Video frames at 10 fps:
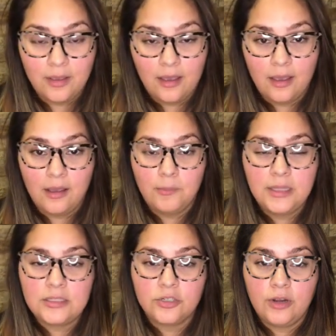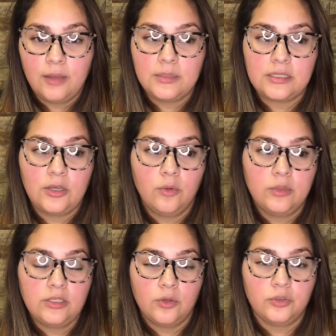Instagram is the
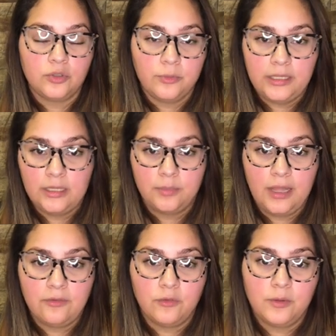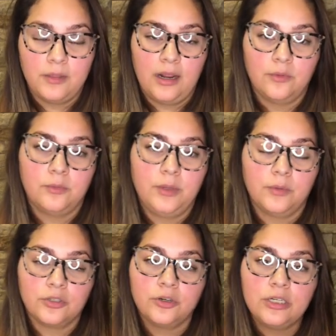only social media platform that I will be
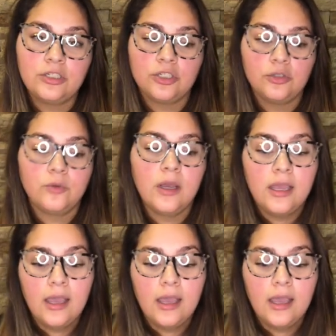returning to,